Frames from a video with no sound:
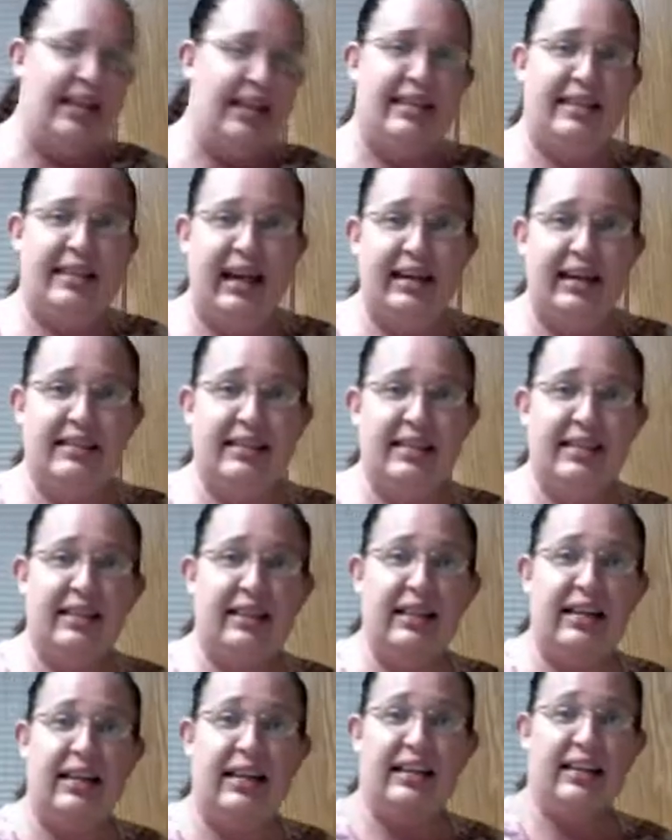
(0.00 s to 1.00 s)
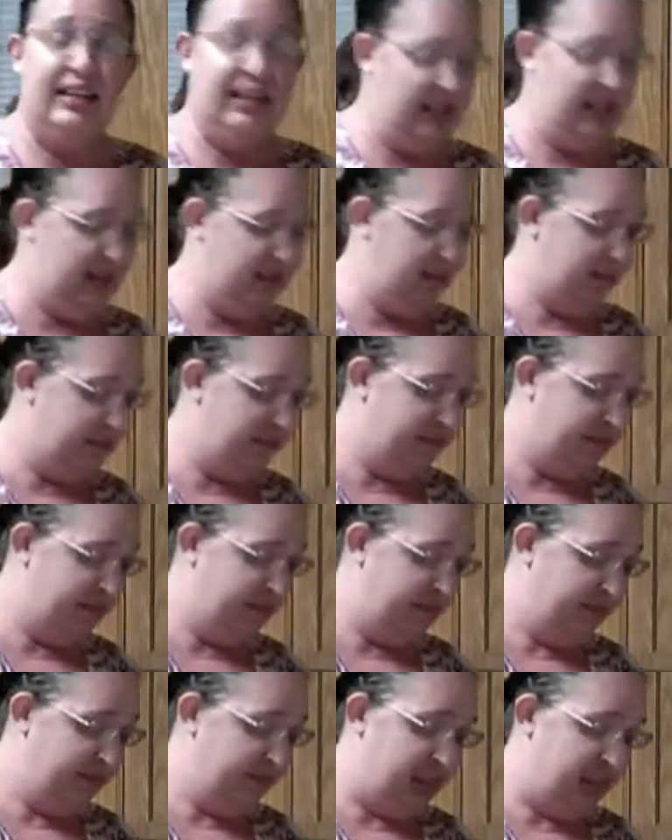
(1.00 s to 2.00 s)
nice and clean.
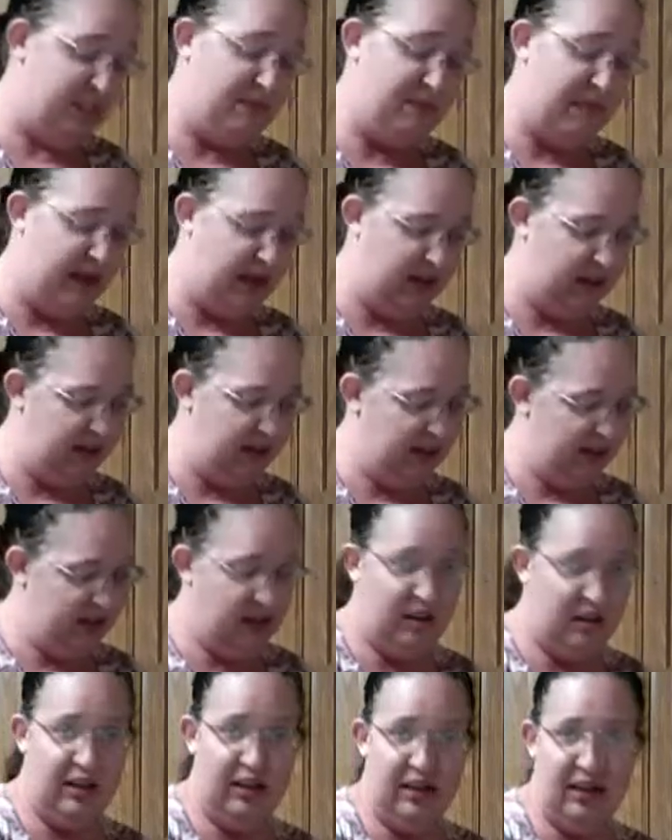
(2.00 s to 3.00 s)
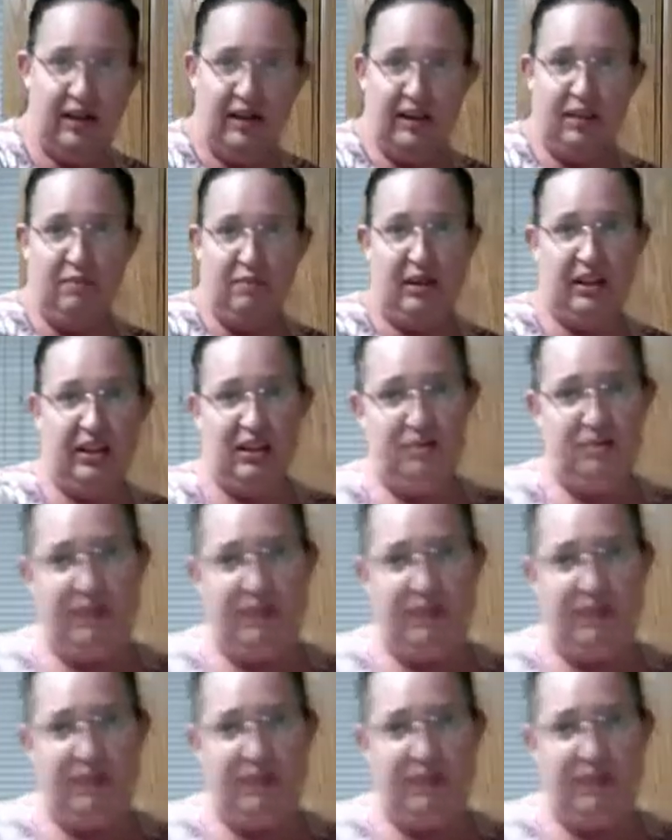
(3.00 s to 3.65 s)
Smell. Get this